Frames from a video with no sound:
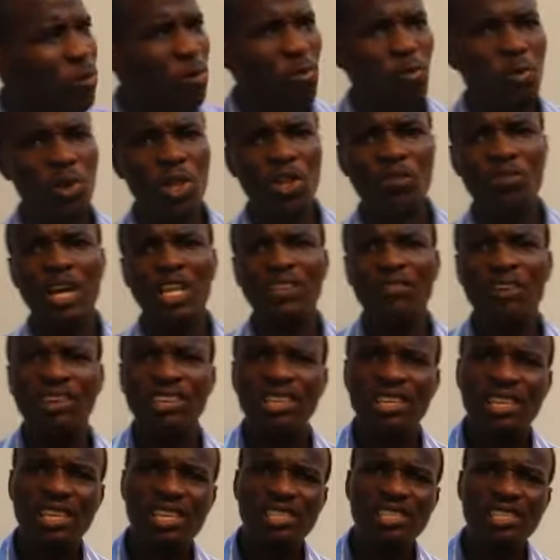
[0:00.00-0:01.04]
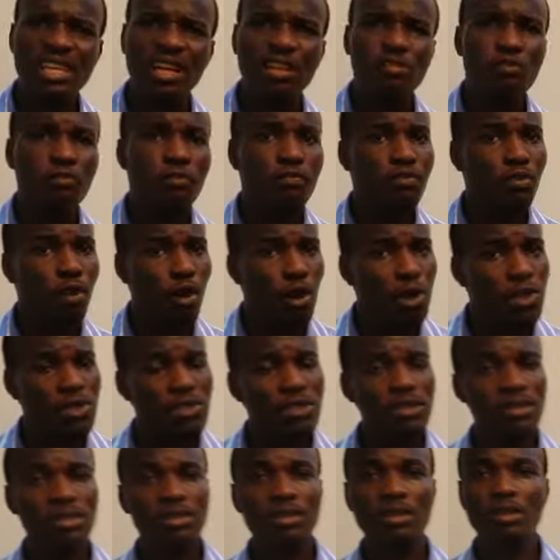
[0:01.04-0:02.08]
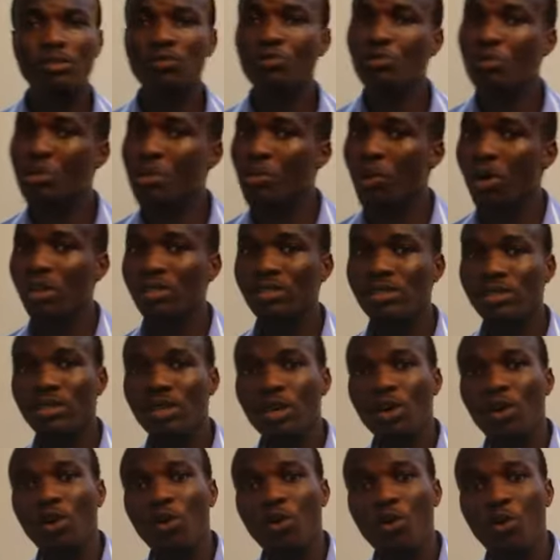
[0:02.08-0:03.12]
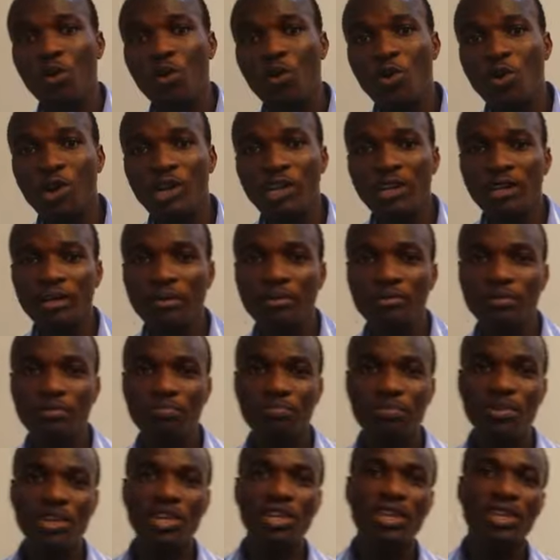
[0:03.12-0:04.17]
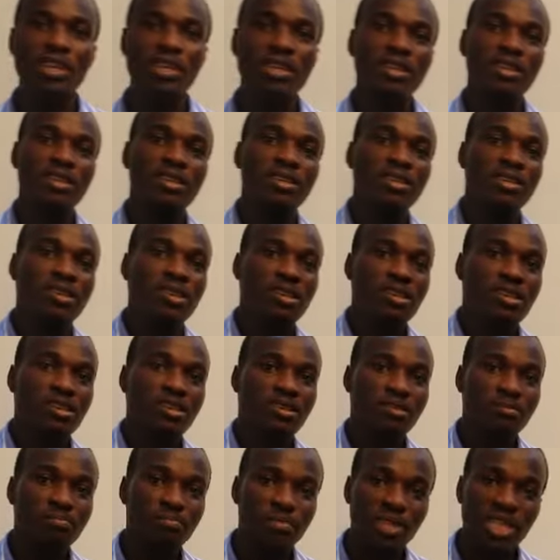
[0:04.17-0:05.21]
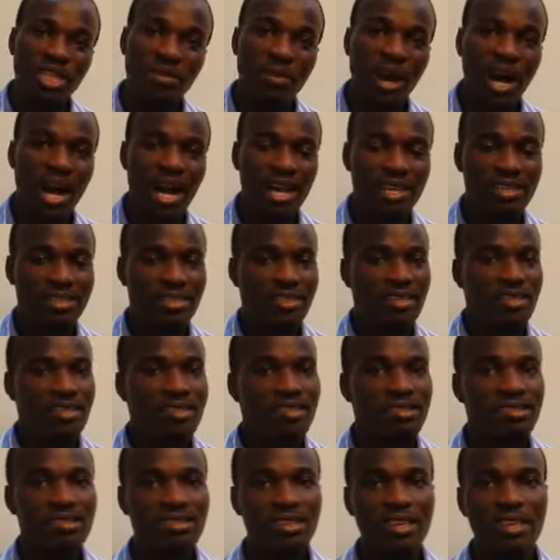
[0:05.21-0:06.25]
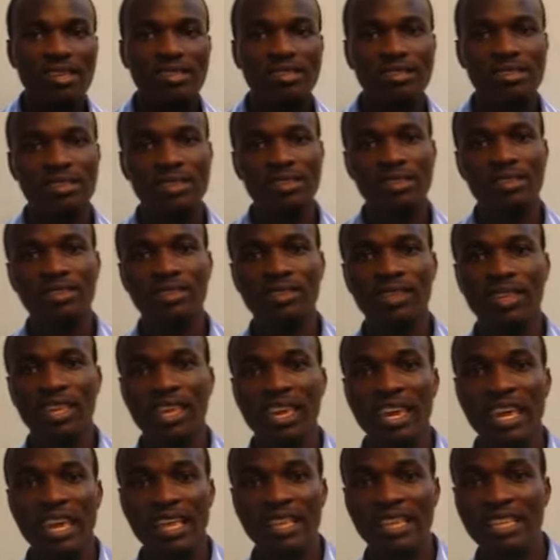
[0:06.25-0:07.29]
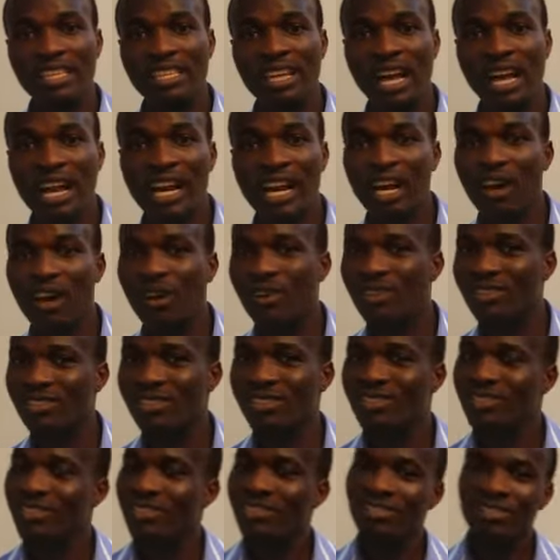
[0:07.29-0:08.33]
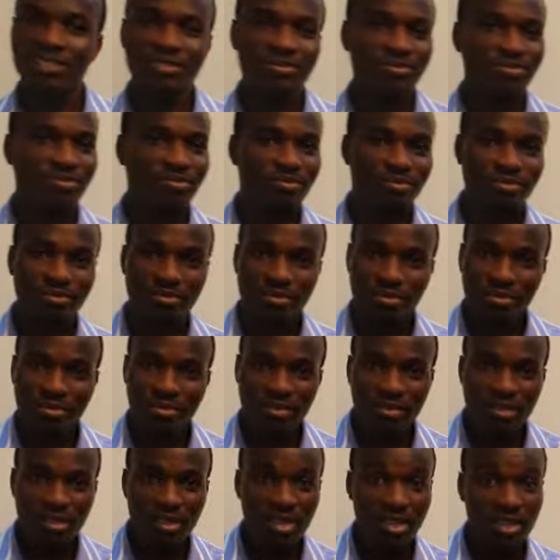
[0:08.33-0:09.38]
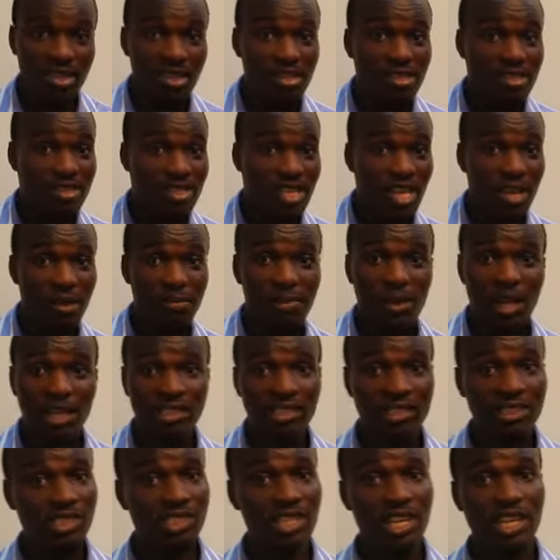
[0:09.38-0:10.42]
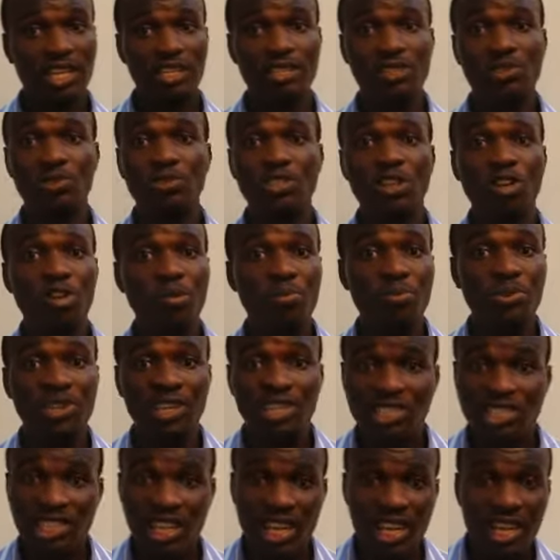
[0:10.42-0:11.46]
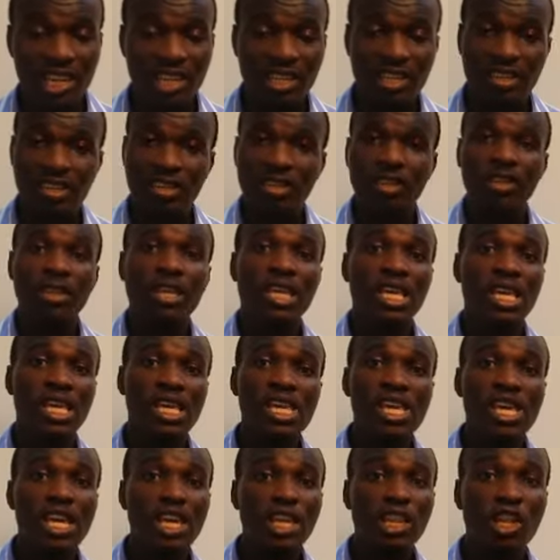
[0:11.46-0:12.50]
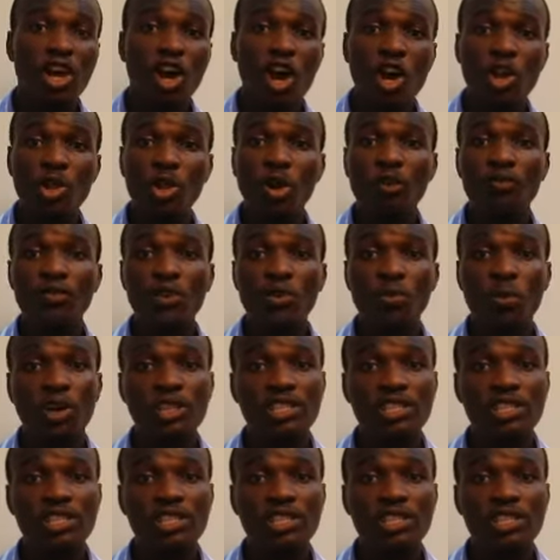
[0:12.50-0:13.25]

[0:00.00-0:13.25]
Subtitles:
one of the advantages is that frauds will be minimized, since in the account is kept as a check. So there will be a check in all of the